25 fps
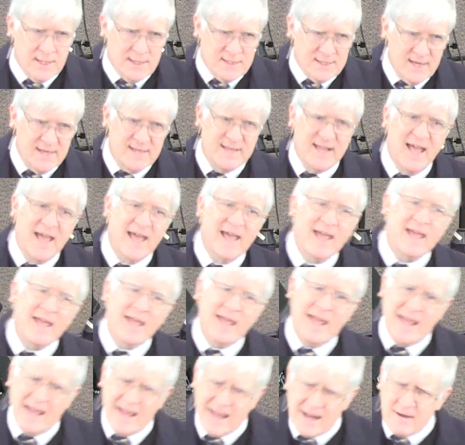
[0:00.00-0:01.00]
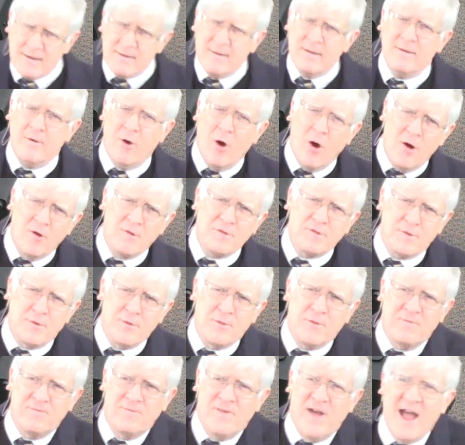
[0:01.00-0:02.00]
today, and also
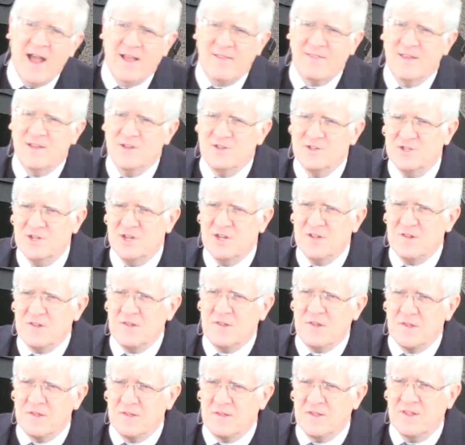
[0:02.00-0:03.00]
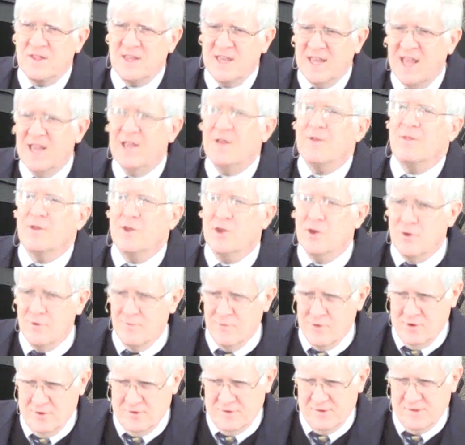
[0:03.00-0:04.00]
the fact that Jesus is King of the
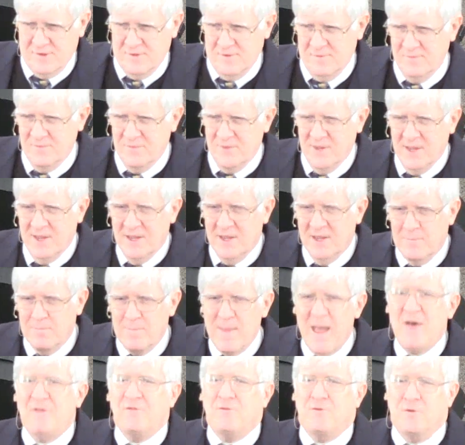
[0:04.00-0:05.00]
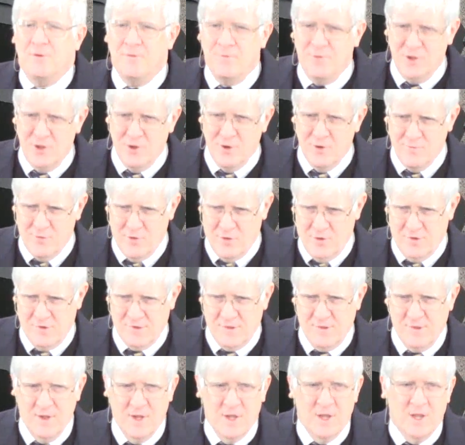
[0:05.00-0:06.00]
universe, Master of the
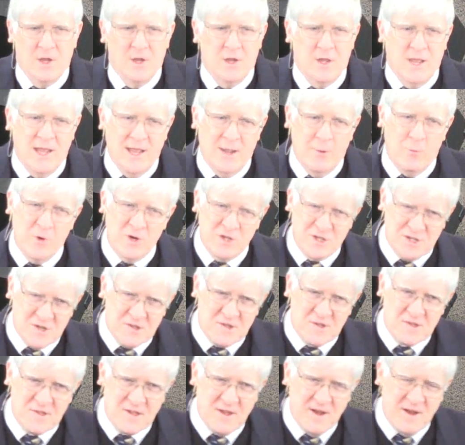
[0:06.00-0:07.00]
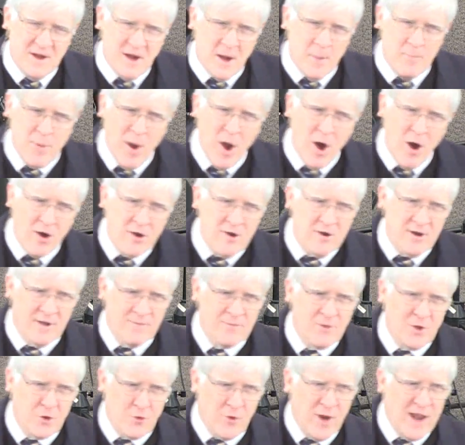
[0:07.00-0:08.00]
universe, which is a part
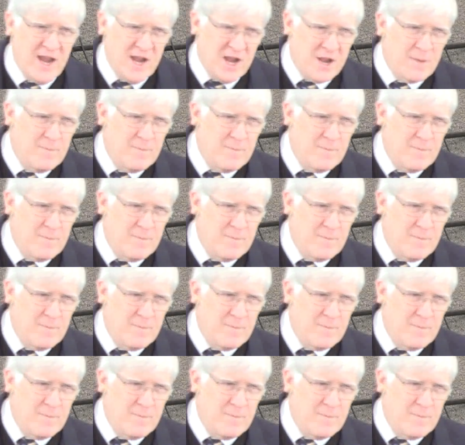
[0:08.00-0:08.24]
of the Great